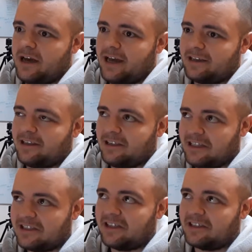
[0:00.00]
at
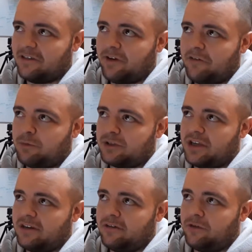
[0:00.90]
least
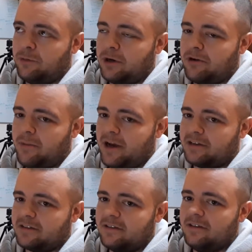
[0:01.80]
65% of your 1 rep
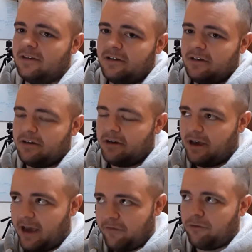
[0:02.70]
max
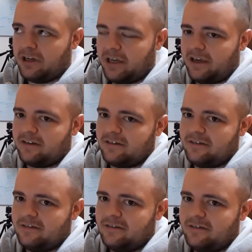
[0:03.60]
every day.
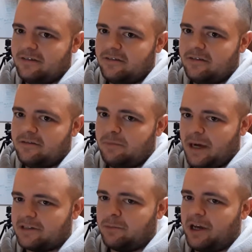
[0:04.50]

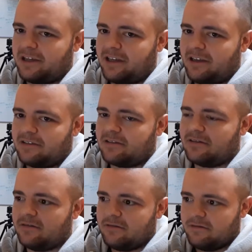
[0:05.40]
back-to-back days
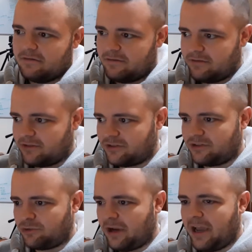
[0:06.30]

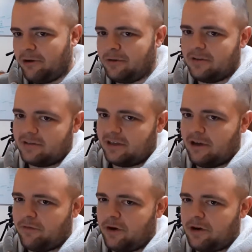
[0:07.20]
straight out and see
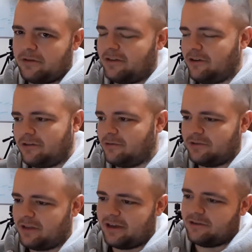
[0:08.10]
how far you... No, don't
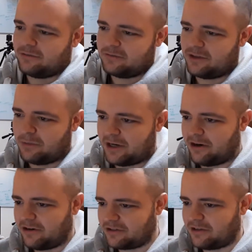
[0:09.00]
do that. You might
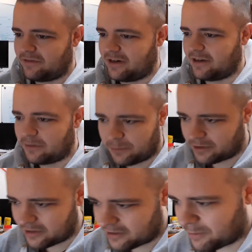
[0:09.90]
hurt yourself, and I don't
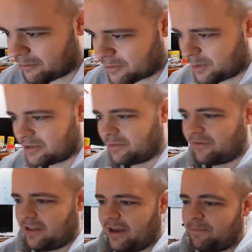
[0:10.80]
want to be responsible
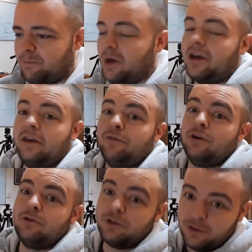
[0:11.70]
for that. But if
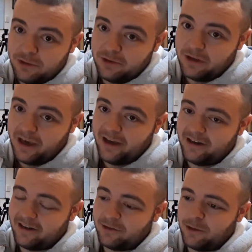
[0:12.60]
you do that
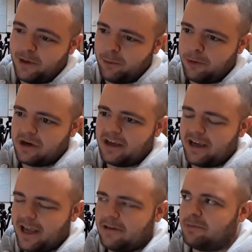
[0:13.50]
and ignore my warning,
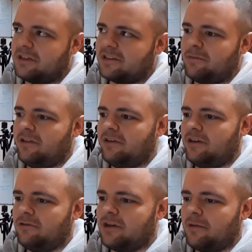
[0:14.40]
again, please send me the
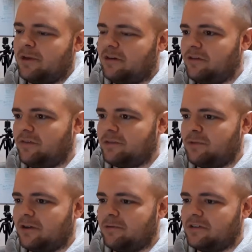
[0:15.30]
video, tag me in on
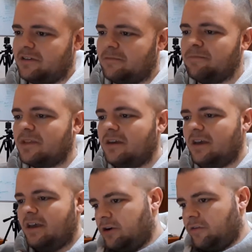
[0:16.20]
Facebook, I want to see.
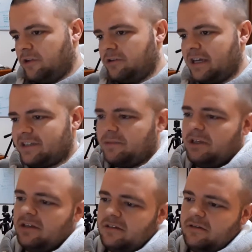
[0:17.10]
Overload has to
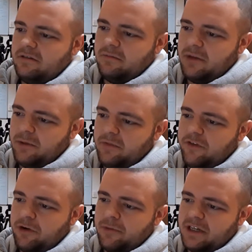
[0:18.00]
meet minimum
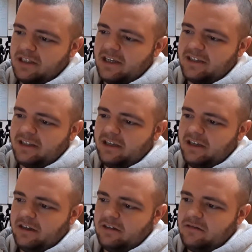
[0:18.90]
volume and
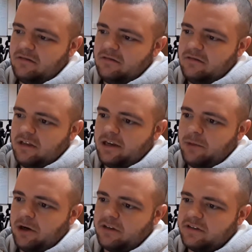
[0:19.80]
intensity
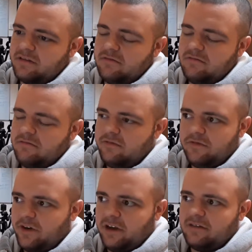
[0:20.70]
landmarks.
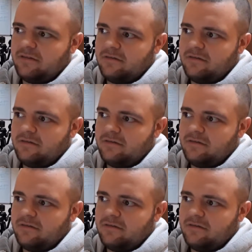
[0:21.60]
Fine.